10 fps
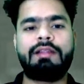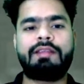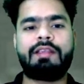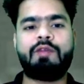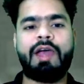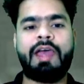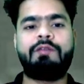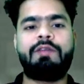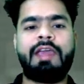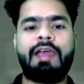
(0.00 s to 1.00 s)
This is why
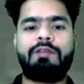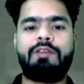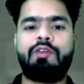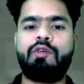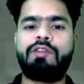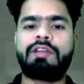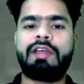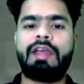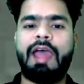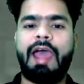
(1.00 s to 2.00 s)
we have used
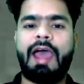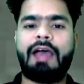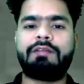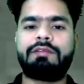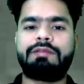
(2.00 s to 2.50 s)
have.